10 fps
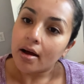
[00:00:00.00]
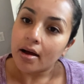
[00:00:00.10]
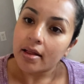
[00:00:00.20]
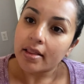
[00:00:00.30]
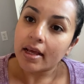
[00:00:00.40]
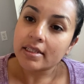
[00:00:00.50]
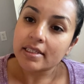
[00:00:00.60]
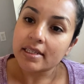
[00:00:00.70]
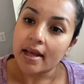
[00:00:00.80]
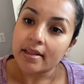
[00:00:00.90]
Uh, they
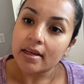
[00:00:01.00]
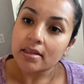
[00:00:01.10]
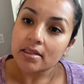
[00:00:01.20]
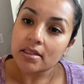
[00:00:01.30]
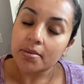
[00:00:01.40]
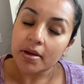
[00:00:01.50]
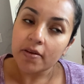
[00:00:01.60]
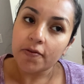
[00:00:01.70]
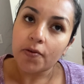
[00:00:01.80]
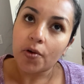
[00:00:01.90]
send it to
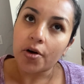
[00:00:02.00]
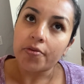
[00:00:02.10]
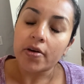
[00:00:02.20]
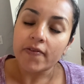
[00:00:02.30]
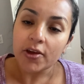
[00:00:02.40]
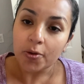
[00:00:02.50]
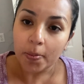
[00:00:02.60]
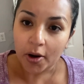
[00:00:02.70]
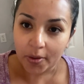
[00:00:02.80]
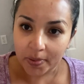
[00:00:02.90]
me for review
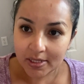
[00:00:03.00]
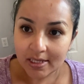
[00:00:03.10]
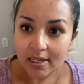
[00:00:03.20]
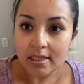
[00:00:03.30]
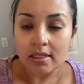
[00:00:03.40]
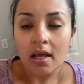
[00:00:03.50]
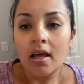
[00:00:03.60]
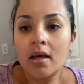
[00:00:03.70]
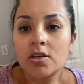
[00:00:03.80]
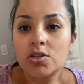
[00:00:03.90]
purposes.
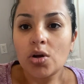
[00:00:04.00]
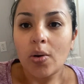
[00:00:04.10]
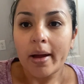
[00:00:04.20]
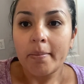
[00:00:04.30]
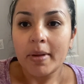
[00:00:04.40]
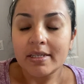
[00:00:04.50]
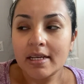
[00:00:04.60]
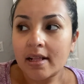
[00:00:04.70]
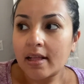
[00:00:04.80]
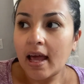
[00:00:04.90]
So I'm
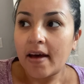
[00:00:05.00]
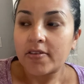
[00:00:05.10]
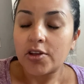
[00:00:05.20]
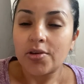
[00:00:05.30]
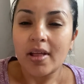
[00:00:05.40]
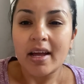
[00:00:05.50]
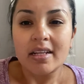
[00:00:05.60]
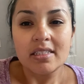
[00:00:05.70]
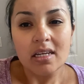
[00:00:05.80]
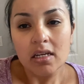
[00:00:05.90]
basically have to do like
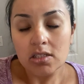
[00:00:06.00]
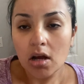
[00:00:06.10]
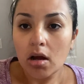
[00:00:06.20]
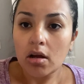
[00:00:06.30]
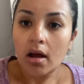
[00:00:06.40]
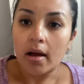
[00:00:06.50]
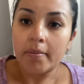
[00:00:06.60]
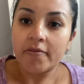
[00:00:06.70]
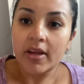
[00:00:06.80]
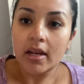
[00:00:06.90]
a TikTok
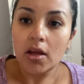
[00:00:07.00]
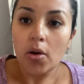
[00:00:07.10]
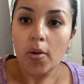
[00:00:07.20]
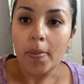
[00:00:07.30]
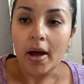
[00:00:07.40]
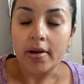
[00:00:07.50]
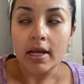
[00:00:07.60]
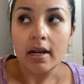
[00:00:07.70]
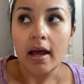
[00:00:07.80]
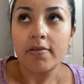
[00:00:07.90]
um, video about
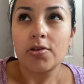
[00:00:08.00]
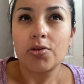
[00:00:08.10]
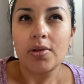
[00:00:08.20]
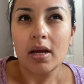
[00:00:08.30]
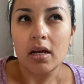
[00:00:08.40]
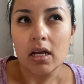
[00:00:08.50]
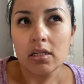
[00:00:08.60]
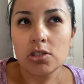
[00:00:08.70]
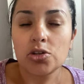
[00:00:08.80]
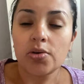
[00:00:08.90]
it. I have to do like an
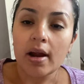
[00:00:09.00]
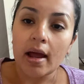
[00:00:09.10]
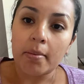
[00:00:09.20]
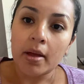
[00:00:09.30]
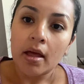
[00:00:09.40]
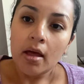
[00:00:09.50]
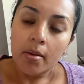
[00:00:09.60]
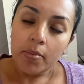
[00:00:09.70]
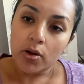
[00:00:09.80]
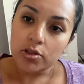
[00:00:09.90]
Instagram,
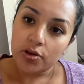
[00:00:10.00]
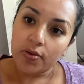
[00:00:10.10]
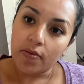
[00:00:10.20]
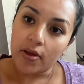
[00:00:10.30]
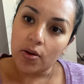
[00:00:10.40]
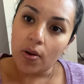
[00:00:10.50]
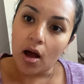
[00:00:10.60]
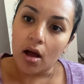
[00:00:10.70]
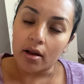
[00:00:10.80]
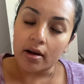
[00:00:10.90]
post a review
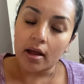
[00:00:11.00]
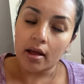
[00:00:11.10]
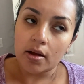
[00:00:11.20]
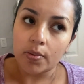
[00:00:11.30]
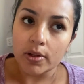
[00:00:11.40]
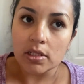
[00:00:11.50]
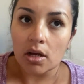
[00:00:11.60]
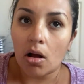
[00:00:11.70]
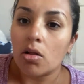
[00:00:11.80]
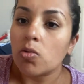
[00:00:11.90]
on what's it
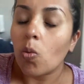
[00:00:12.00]
called,